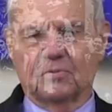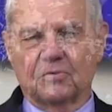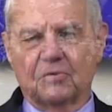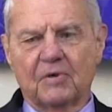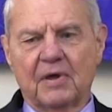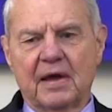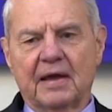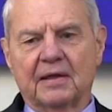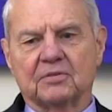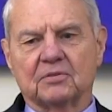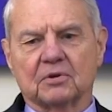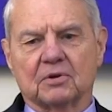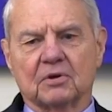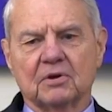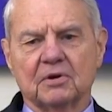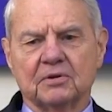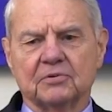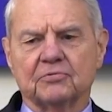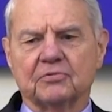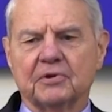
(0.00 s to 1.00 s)
throughout the
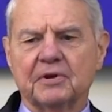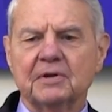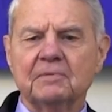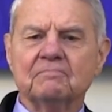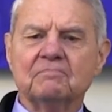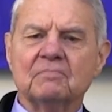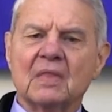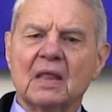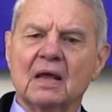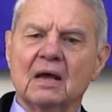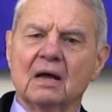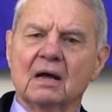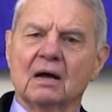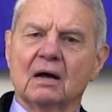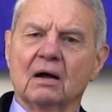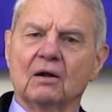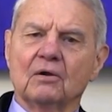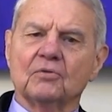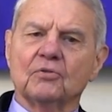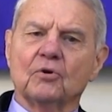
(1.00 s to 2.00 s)
country,
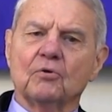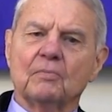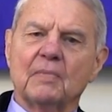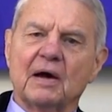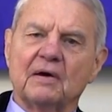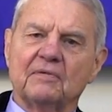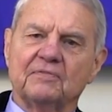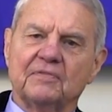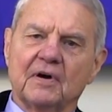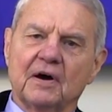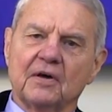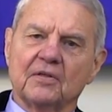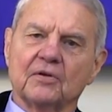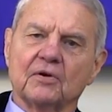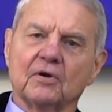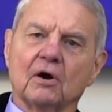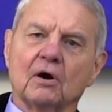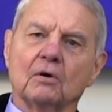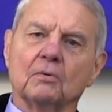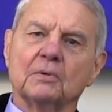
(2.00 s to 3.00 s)
although my
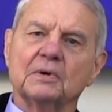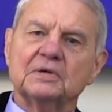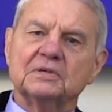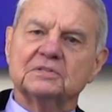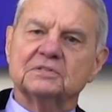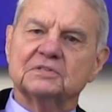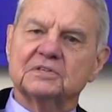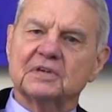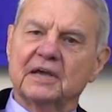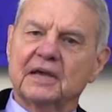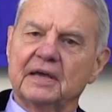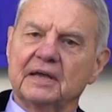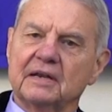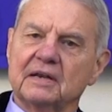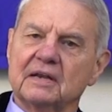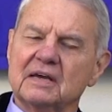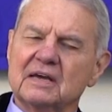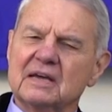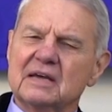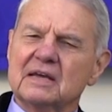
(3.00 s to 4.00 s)
father always
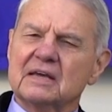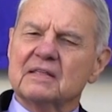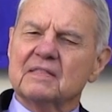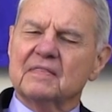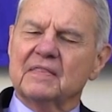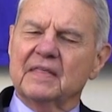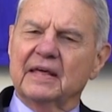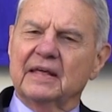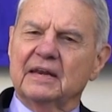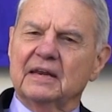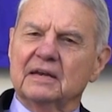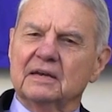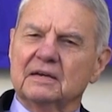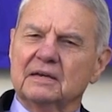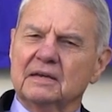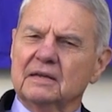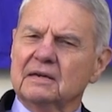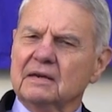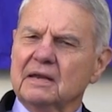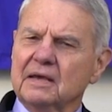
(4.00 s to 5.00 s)
said that it
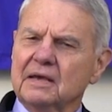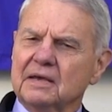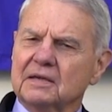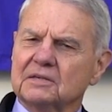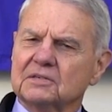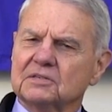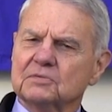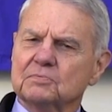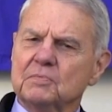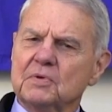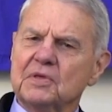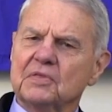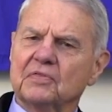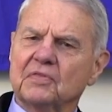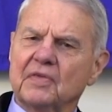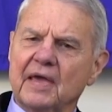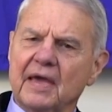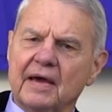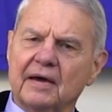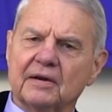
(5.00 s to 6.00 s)
didn't hit Smith
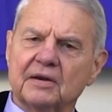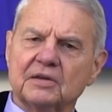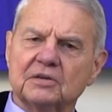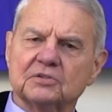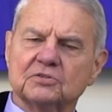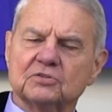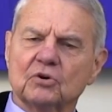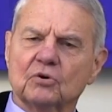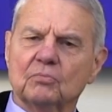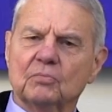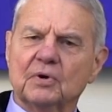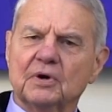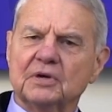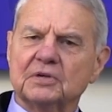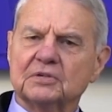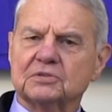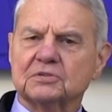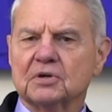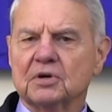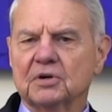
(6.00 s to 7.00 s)
County so
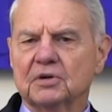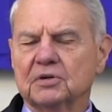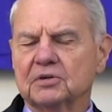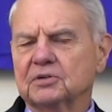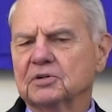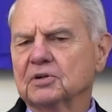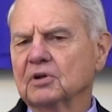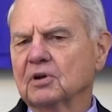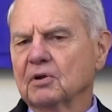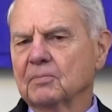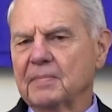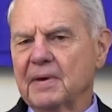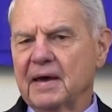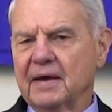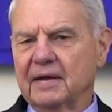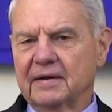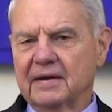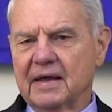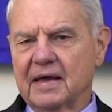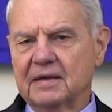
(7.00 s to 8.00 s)
much until
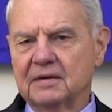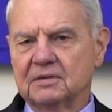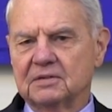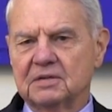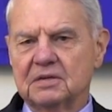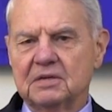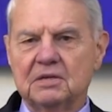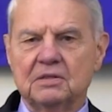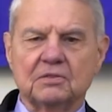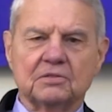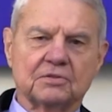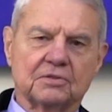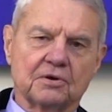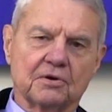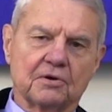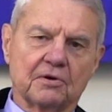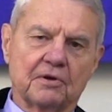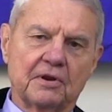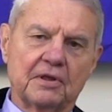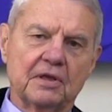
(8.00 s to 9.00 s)
about
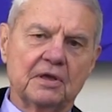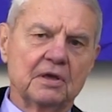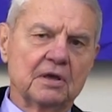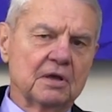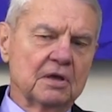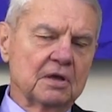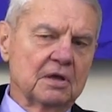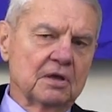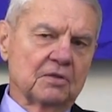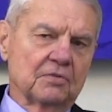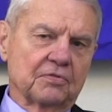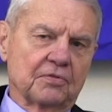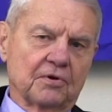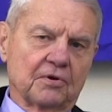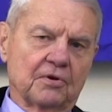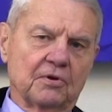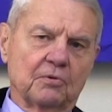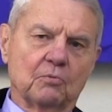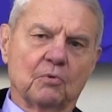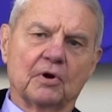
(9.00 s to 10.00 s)
1930,
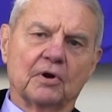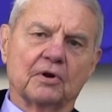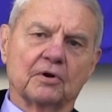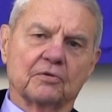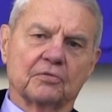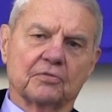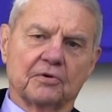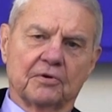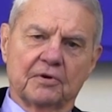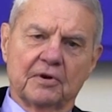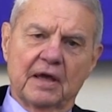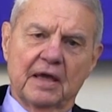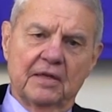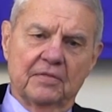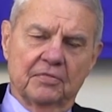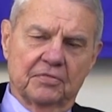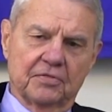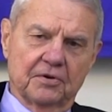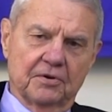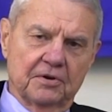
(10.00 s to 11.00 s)
31,
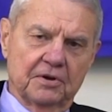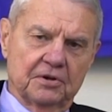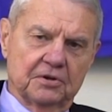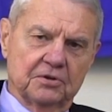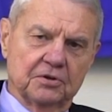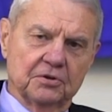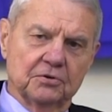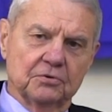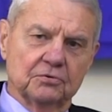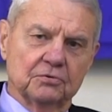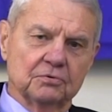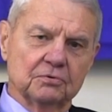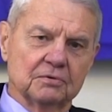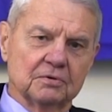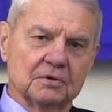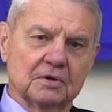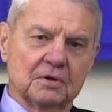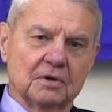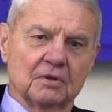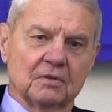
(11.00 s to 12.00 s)
and 32.
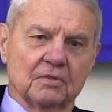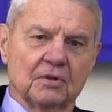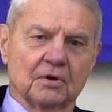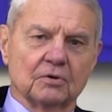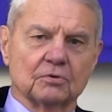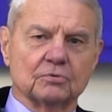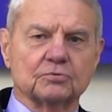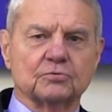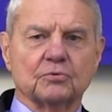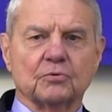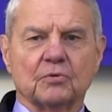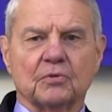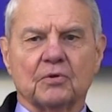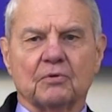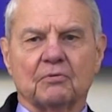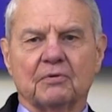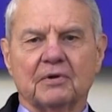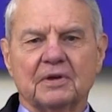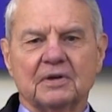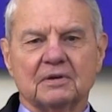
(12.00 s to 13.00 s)
Those were the
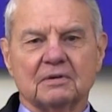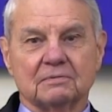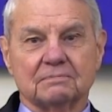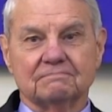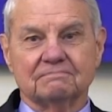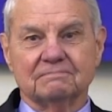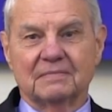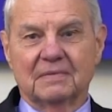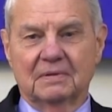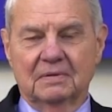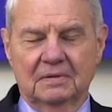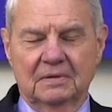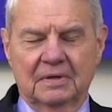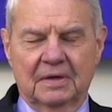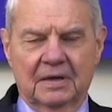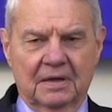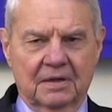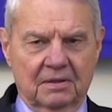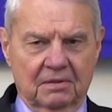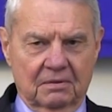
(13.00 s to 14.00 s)
real
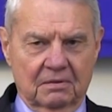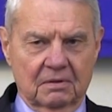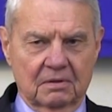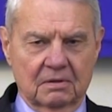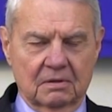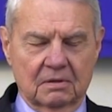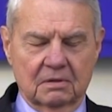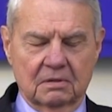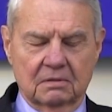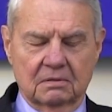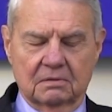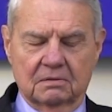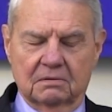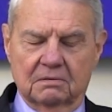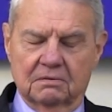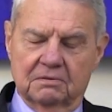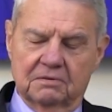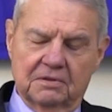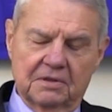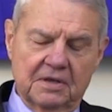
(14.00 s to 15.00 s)

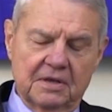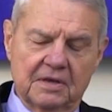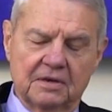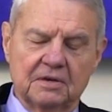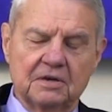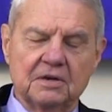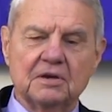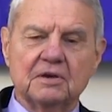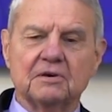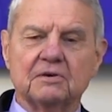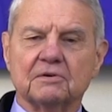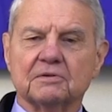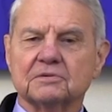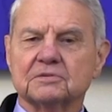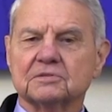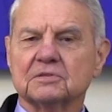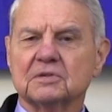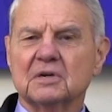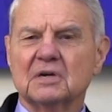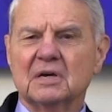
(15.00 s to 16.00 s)
thin
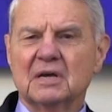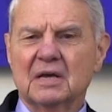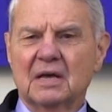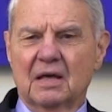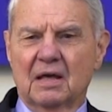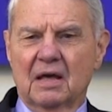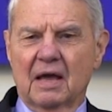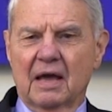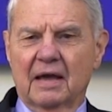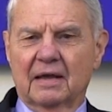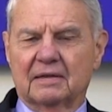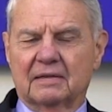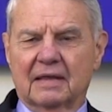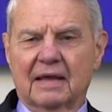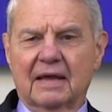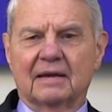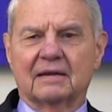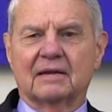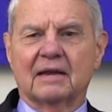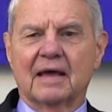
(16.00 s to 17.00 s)
years at
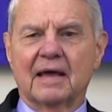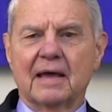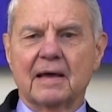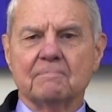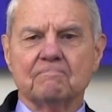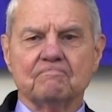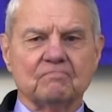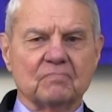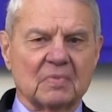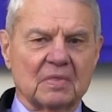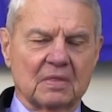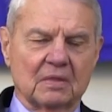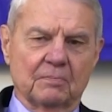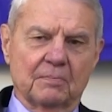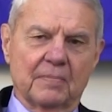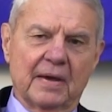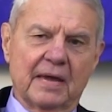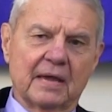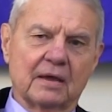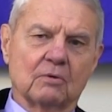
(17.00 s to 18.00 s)
that time. The
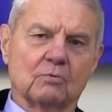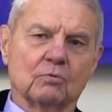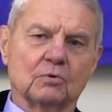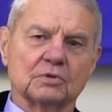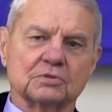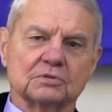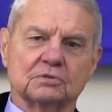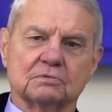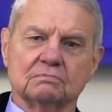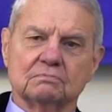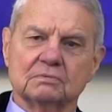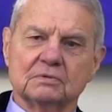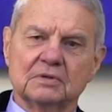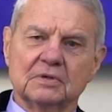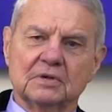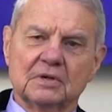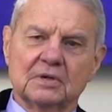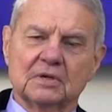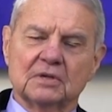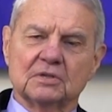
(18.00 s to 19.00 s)
bank was
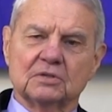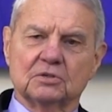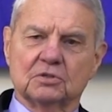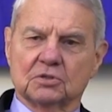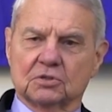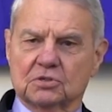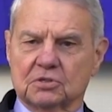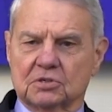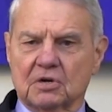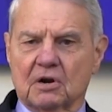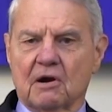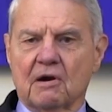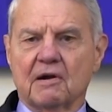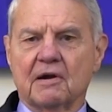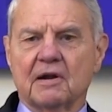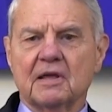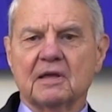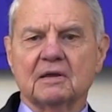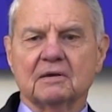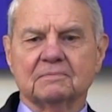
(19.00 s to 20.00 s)
just
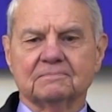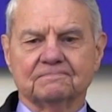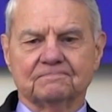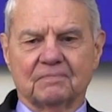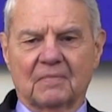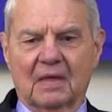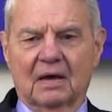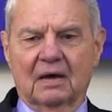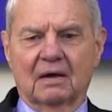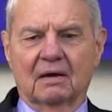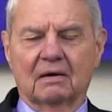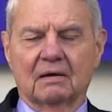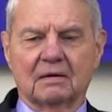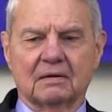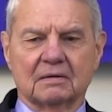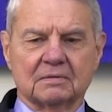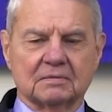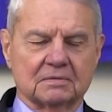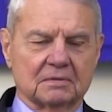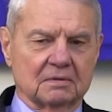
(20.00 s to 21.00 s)
starting.
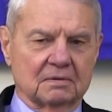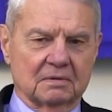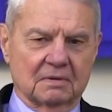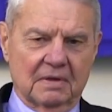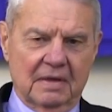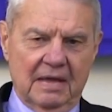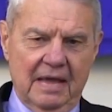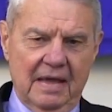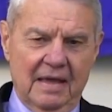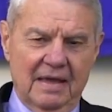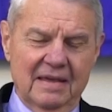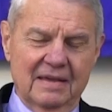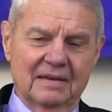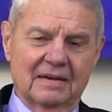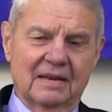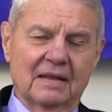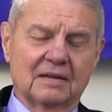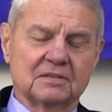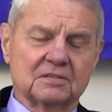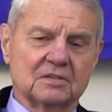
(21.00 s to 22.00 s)

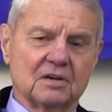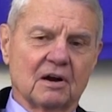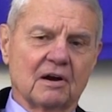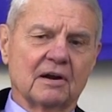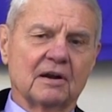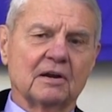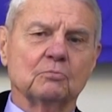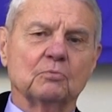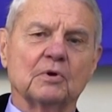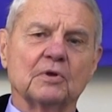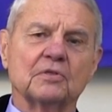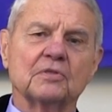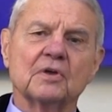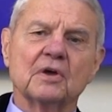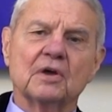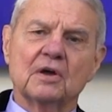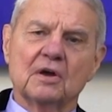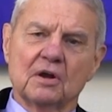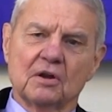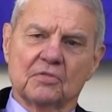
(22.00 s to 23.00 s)
It started with
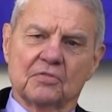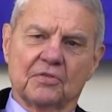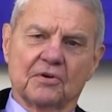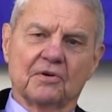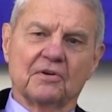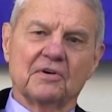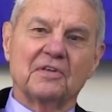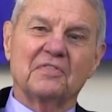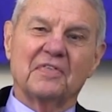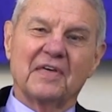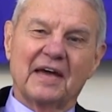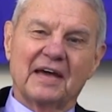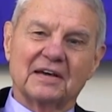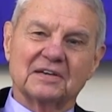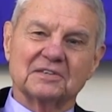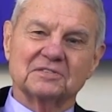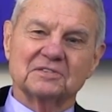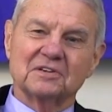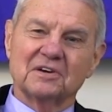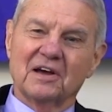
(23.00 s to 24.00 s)

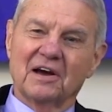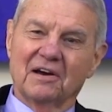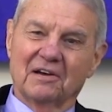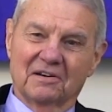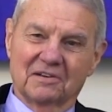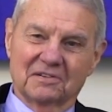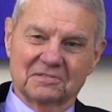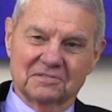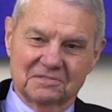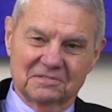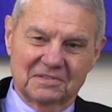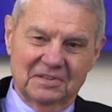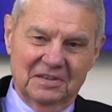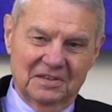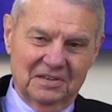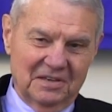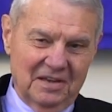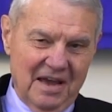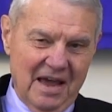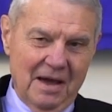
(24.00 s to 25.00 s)
$30,000
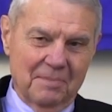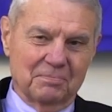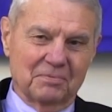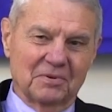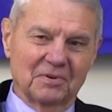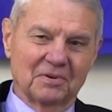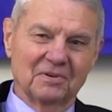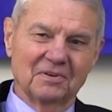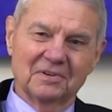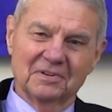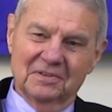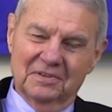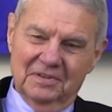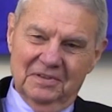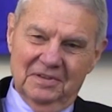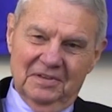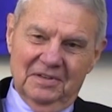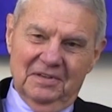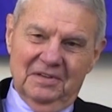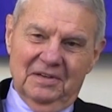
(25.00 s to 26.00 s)
in capital,
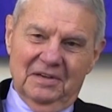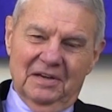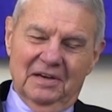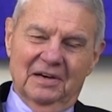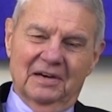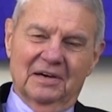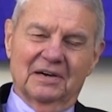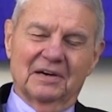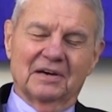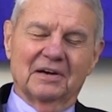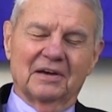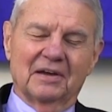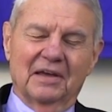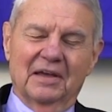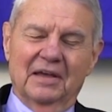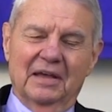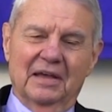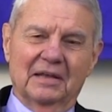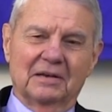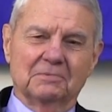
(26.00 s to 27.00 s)

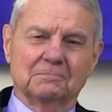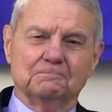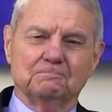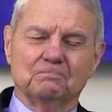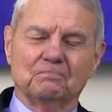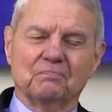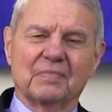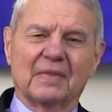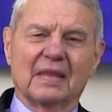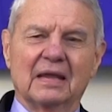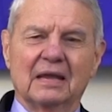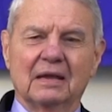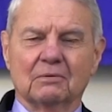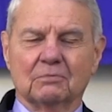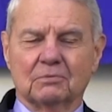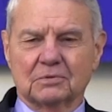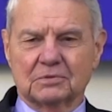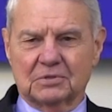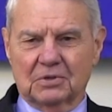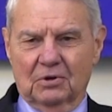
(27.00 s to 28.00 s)
and
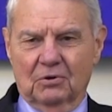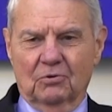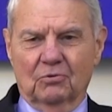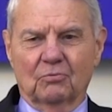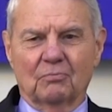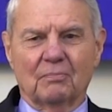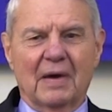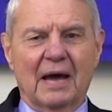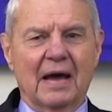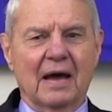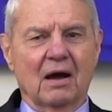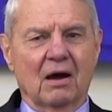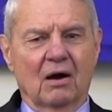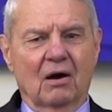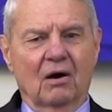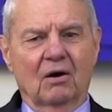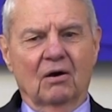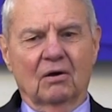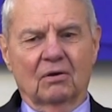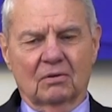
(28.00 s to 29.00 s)
it was owned by
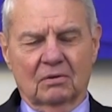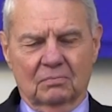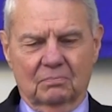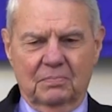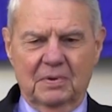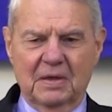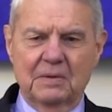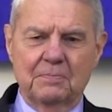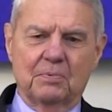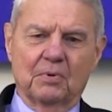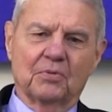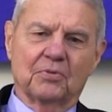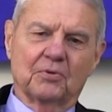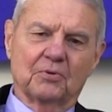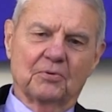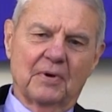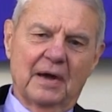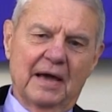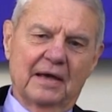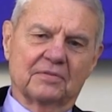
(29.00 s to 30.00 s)
people
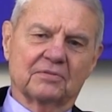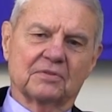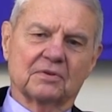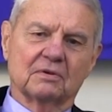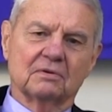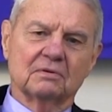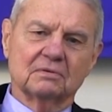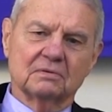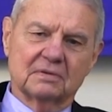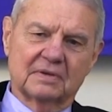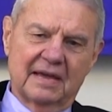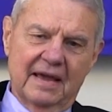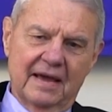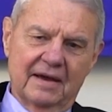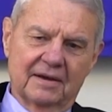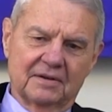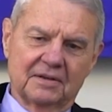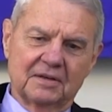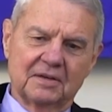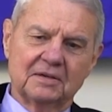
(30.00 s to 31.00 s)
throughout the
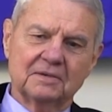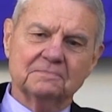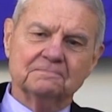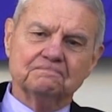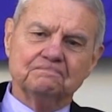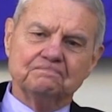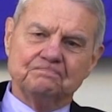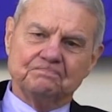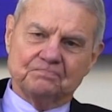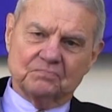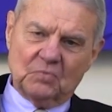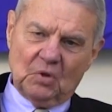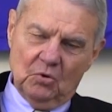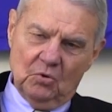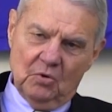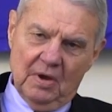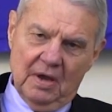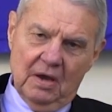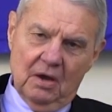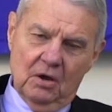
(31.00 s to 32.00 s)
county
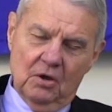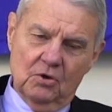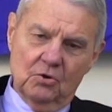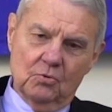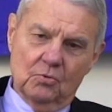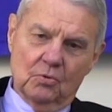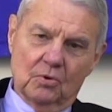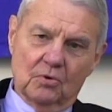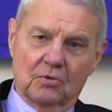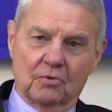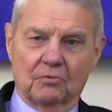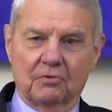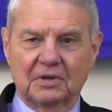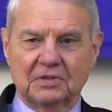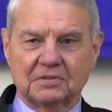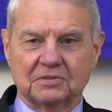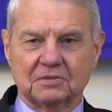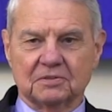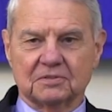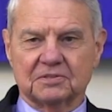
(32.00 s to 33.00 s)
who were the
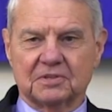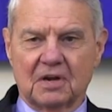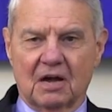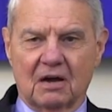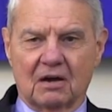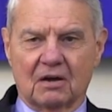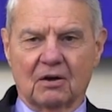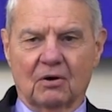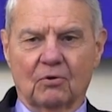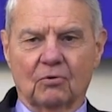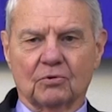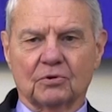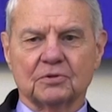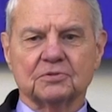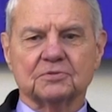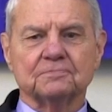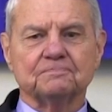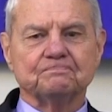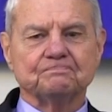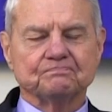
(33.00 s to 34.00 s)
original
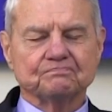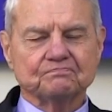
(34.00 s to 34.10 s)
stockholders.